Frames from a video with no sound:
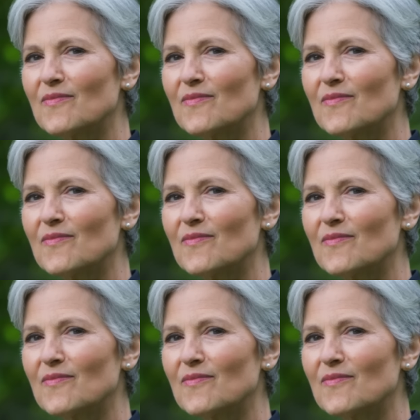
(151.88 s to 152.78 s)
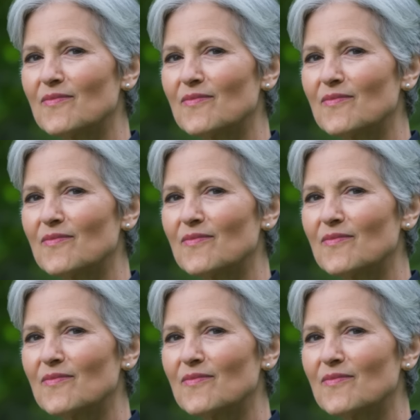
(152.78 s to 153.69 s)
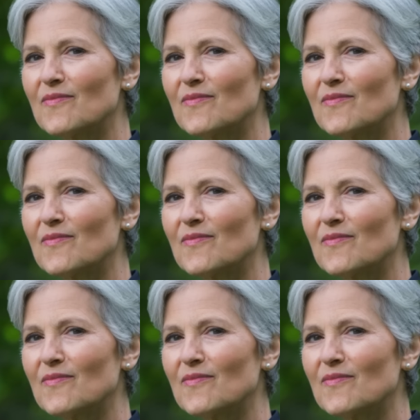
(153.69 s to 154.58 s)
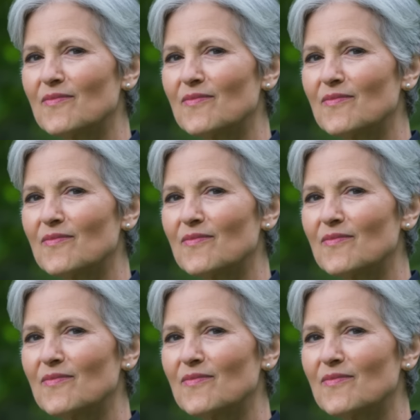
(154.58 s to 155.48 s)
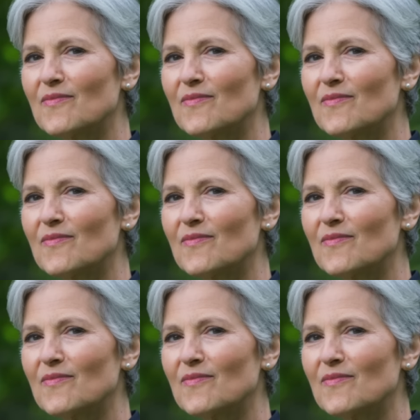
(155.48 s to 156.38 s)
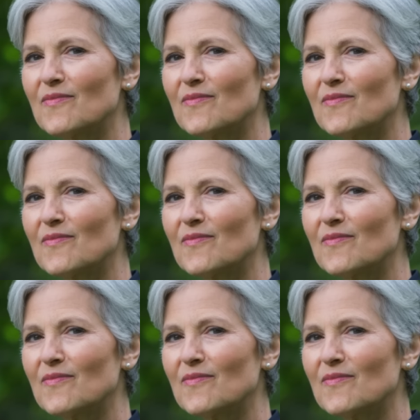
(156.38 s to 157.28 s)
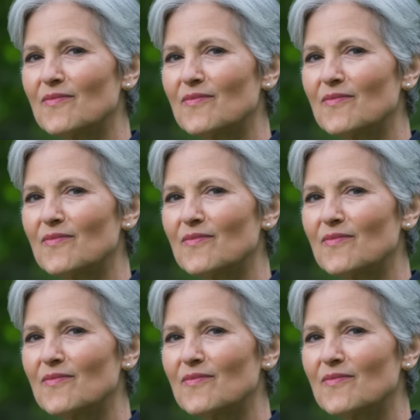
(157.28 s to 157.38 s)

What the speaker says: This is a still picture; no speech is visible.